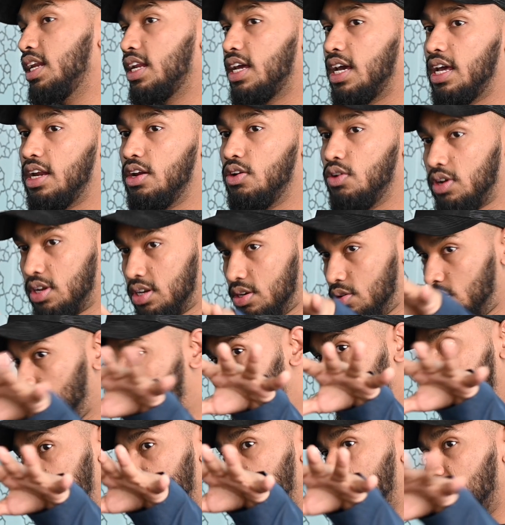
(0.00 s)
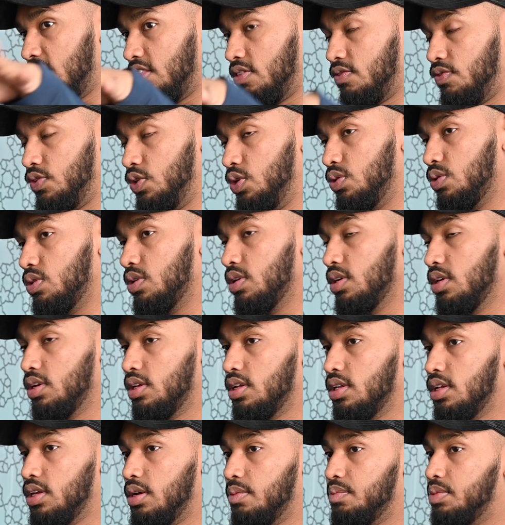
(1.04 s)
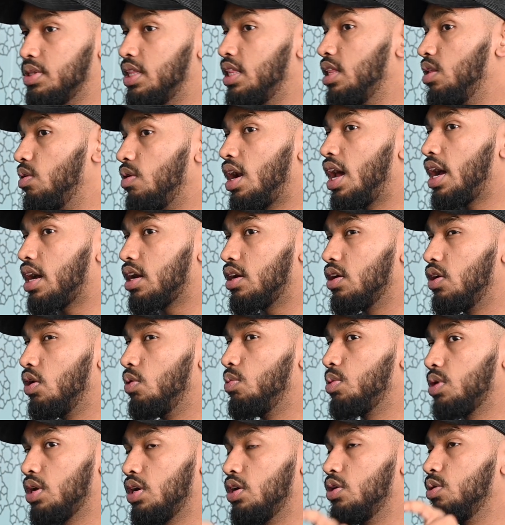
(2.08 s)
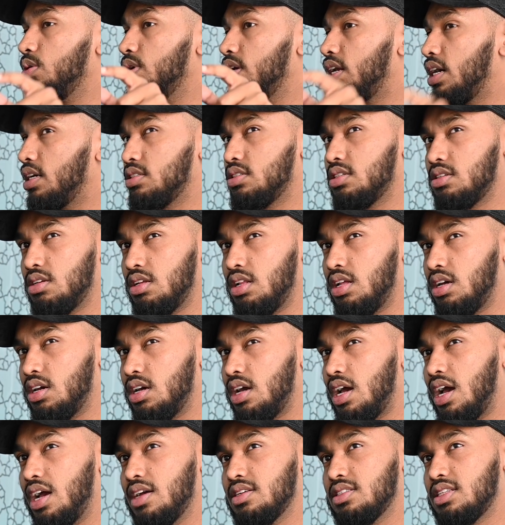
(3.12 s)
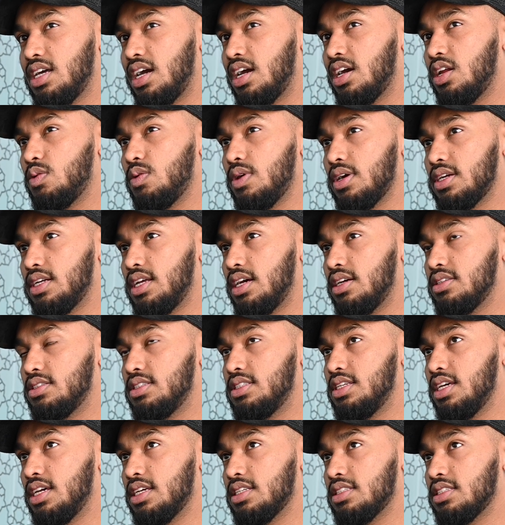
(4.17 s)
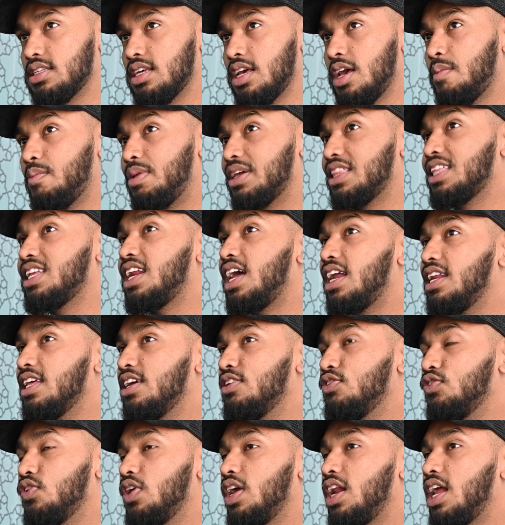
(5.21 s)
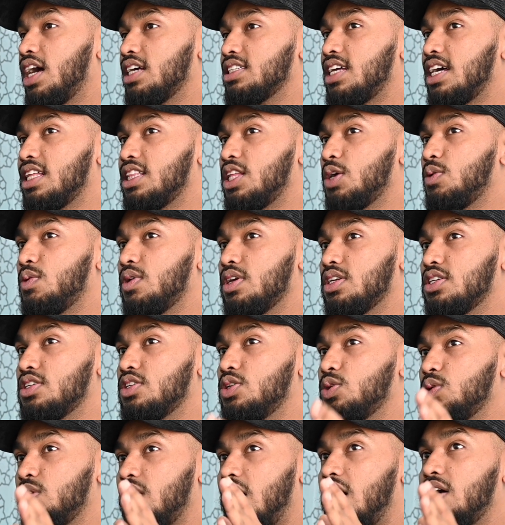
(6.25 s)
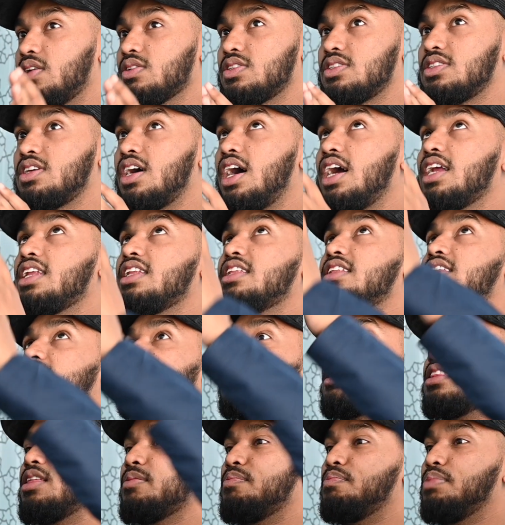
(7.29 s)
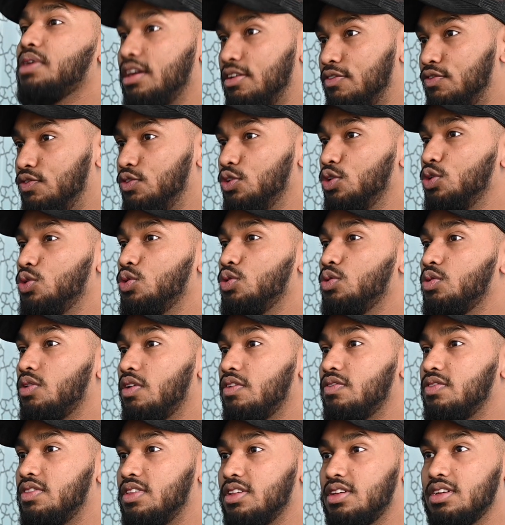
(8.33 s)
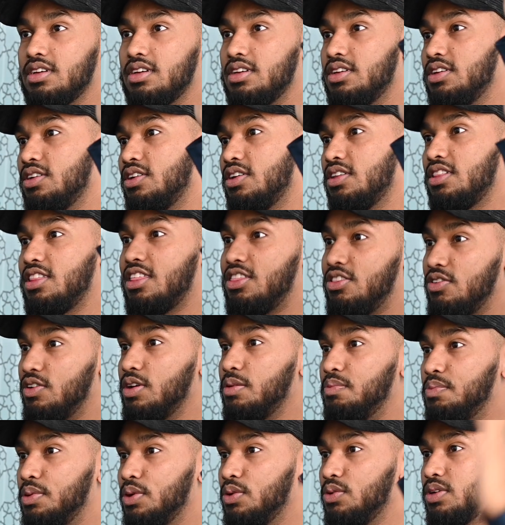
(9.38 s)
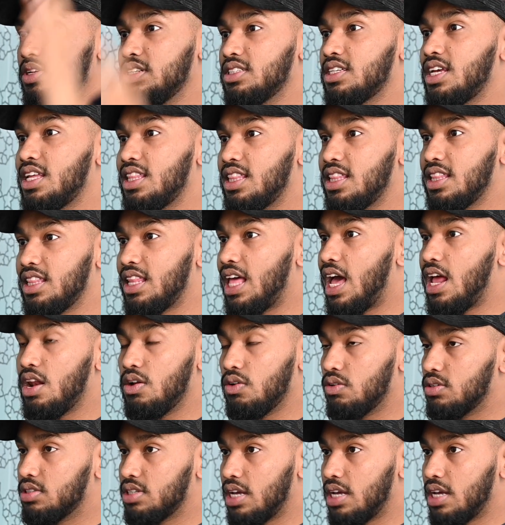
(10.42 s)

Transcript: and looking down at the view. But then they were like, no, we're going to do it down. So how's that going to work? Downstairs. But then I didn't realize that they wanted to do it outside the big view of the, the three buildings, and that looks